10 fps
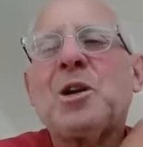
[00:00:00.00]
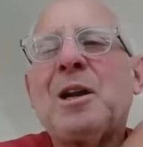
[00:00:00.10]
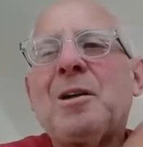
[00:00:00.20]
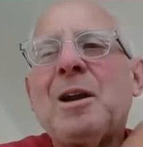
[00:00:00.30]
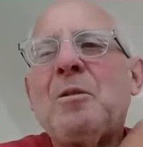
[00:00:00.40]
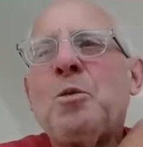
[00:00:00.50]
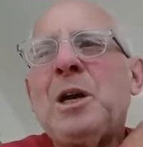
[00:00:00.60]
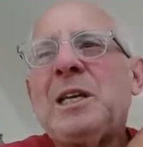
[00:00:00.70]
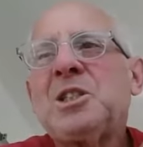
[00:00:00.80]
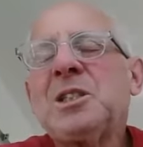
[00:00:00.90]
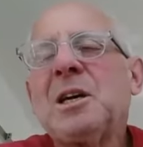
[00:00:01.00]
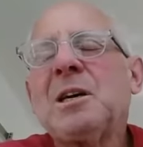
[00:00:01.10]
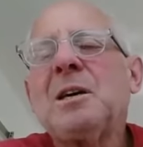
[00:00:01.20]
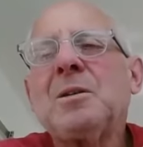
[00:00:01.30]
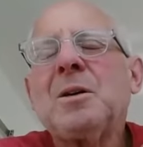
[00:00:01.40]
trader. And
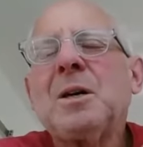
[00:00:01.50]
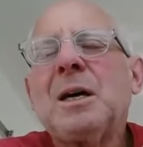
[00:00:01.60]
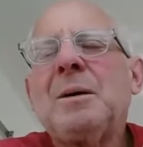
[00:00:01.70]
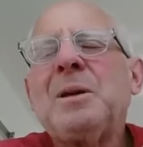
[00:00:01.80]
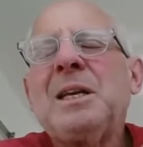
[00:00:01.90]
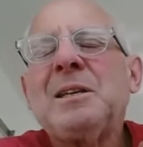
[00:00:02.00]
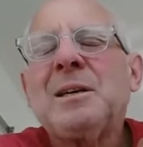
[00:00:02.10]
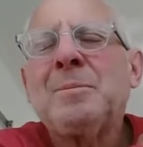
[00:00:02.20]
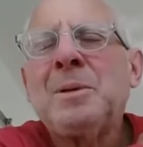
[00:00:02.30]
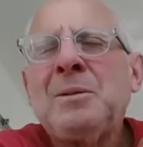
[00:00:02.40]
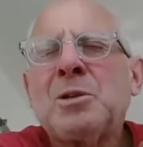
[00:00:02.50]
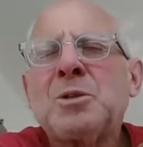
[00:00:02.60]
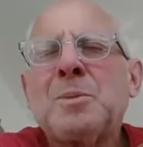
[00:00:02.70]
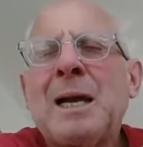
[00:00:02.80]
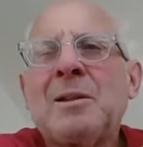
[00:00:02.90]
let me
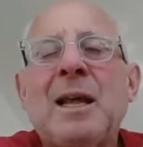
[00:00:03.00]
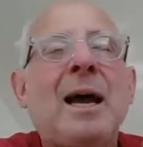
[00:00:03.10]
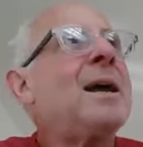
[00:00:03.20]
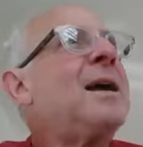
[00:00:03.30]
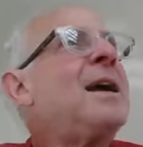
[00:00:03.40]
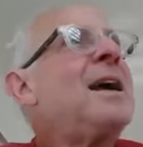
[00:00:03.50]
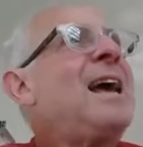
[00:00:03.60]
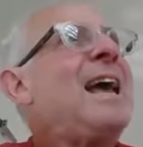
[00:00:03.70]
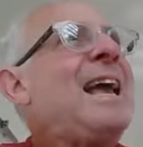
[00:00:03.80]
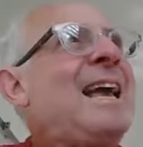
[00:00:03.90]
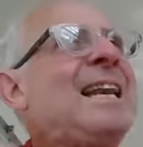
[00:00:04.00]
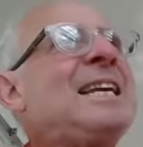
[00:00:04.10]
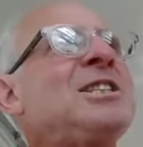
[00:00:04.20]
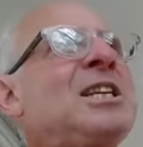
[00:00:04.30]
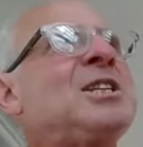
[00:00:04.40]
respond to that. It
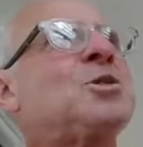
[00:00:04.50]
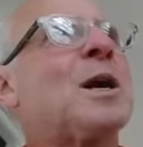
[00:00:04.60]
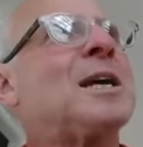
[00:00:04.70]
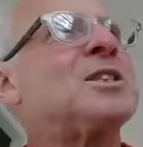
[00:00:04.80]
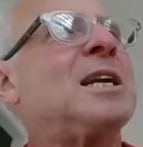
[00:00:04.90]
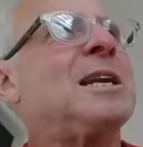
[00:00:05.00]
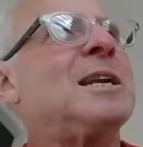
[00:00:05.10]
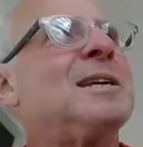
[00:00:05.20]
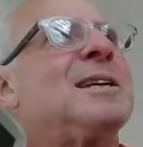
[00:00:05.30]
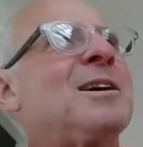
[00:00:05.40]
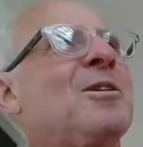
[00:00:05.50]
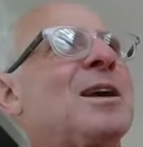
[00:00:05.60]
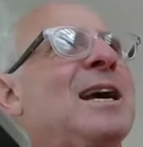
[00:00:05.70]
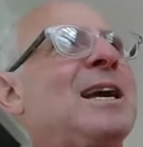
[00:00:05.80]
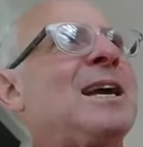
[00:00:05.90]
is interesting.
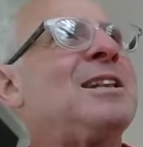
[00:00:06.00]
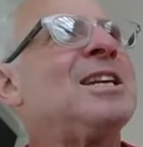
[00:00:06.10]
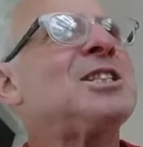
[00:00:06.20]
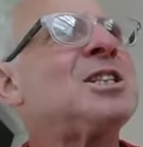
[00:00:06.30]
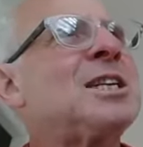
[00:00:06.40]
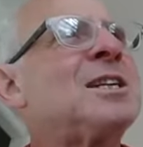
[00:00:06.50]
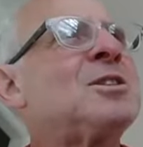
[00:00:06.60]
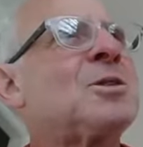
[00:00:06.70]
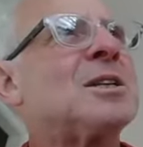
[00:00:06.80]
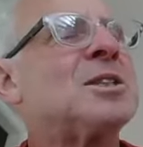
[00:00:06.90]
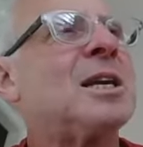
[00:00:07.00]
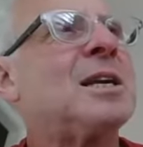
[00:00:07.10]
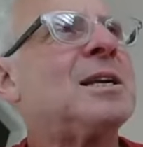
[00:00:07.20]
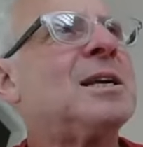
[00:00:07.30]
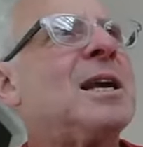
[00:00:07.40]
Okay, this is interesting
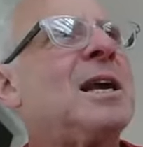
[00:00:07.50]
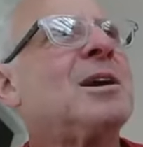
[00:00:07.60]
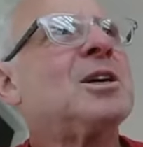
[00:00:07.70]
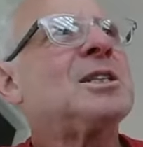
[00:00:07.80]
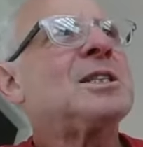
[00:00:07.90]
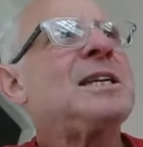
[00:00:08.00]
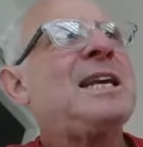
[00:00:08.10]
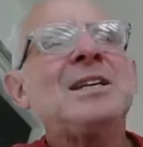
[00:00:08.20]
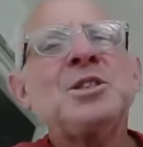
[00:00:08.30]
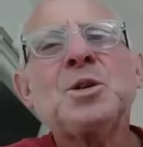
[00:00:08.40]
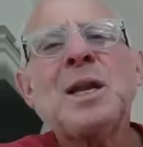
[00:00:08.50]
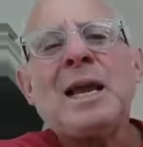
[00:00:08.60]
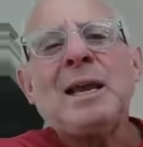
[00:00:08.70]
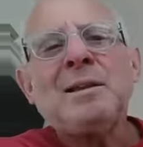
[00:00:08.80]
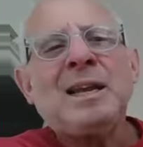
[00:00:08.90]
because
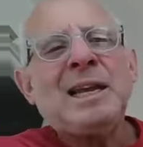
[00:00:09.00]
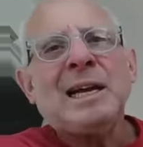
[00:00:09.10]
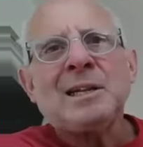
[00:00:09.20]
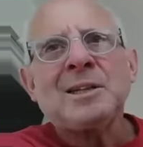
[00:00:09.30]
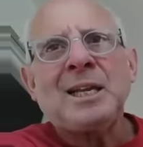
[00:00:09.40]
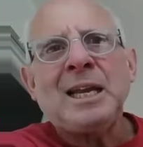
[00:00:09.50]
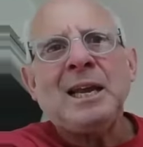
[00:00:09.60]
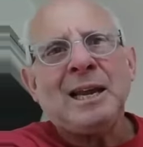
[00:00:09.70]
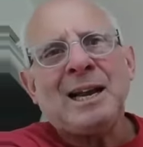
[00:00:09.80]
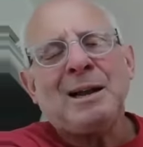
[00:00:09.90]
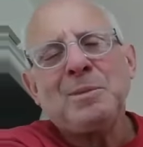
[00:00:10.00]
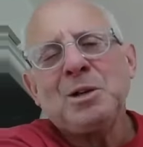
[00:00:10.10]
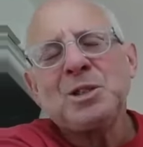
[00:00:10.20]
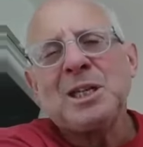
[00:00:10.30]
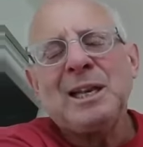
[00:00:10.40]
yesterday TLT, and I'm
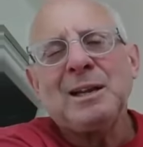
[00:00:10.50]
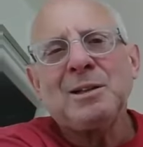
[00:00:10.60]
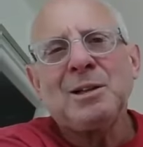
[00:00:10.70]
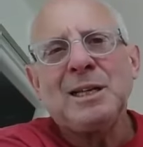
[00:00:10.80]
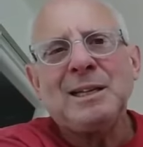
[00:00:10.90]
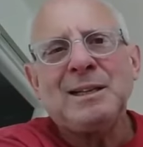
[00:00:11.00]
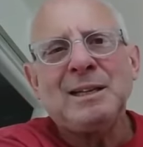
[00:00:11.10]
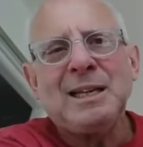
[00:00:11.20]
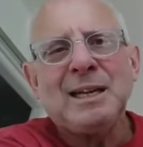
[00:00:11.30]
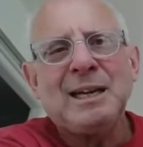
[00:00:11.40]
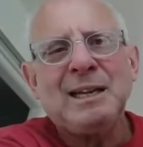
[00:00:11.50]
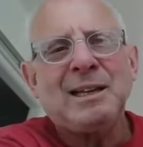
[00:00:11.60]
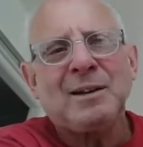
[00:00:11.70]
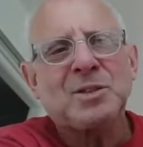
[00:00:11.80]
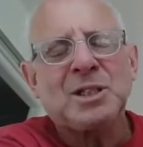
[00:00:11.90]
using the
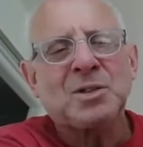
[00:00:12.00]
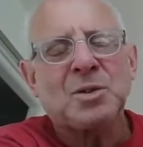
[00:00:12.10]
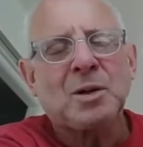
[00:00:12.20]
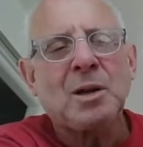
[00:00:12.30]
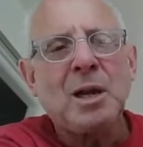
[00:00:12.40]
ETFs just